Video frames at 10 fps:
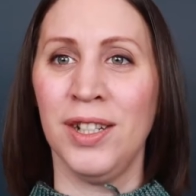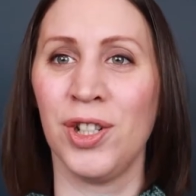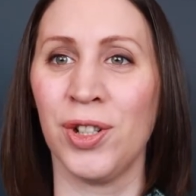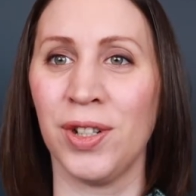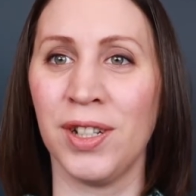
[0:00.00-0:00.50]

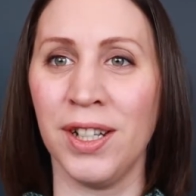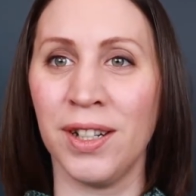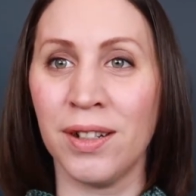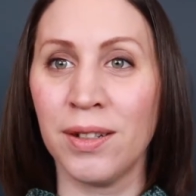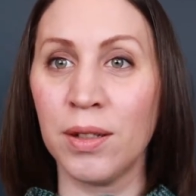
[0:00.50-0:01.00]
shirt
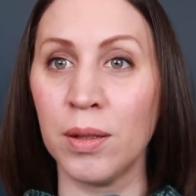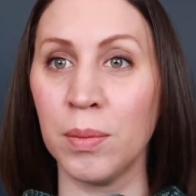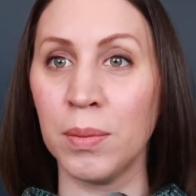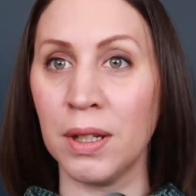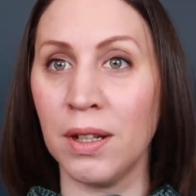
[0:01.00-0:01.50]
here,
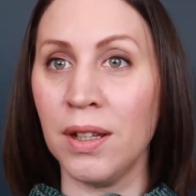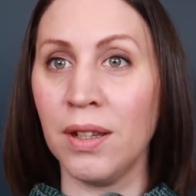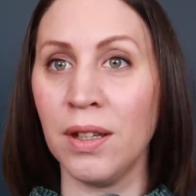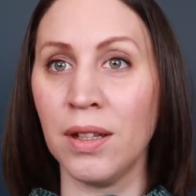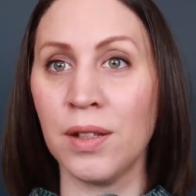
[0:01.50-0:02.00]
but I
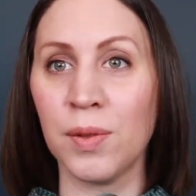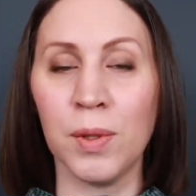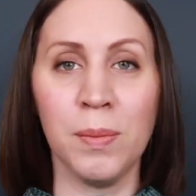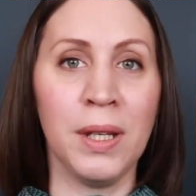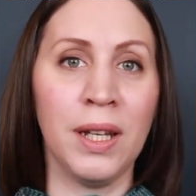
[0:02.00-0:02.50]
think this
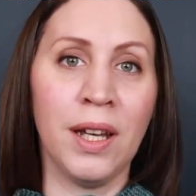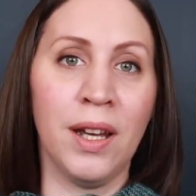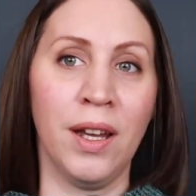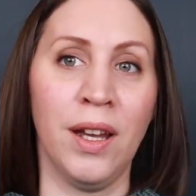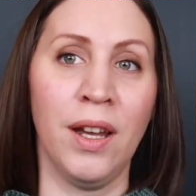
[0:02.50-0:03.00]
will be
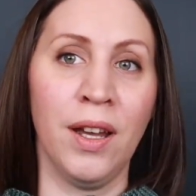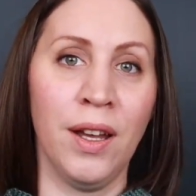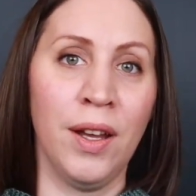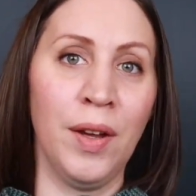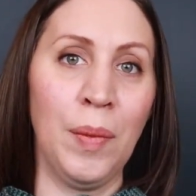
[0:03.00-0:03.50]

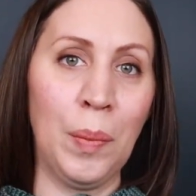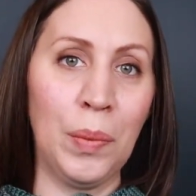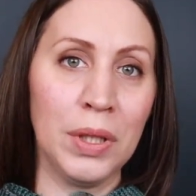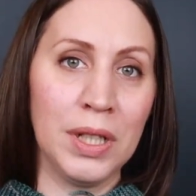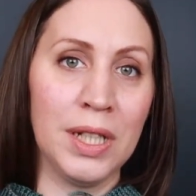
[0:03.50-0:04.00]

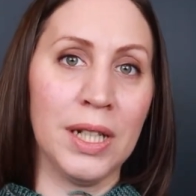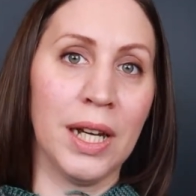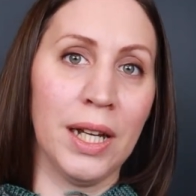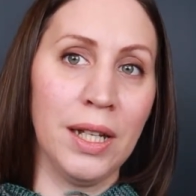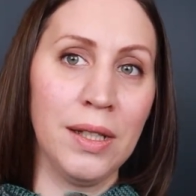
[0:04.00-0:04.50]
pretty
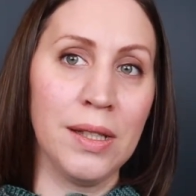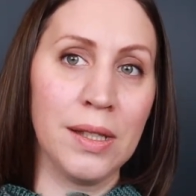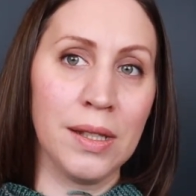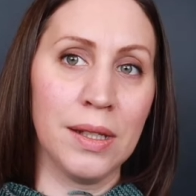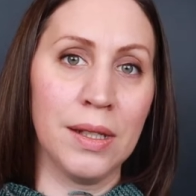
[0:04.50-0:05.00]
nice.